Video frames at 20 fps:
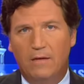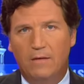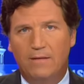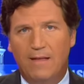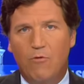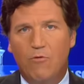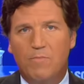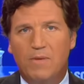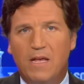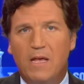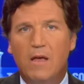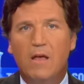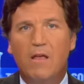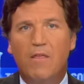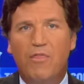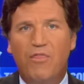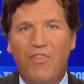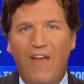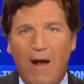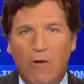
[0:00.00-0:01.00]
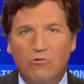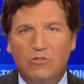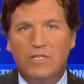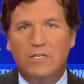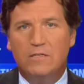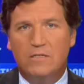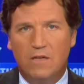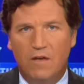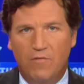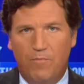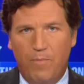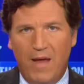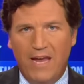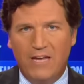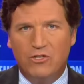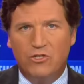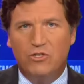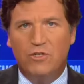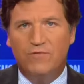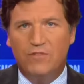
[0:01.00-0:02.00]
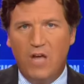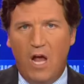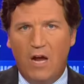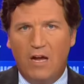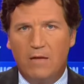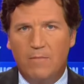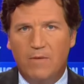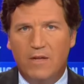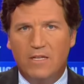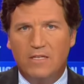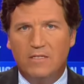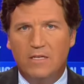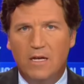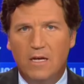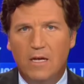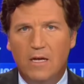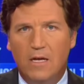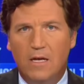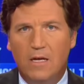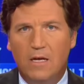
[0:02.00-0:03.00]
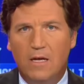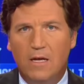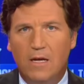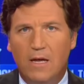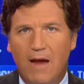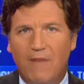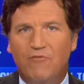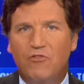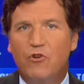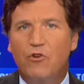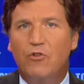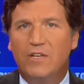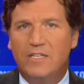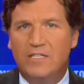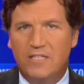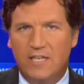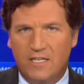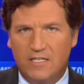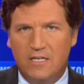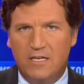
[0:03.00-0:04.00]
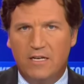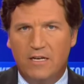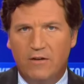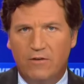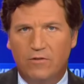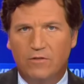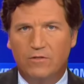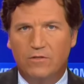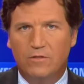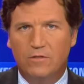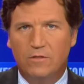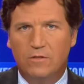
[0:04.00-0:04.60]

That would be thousands of pages of documents after nearly 60 years,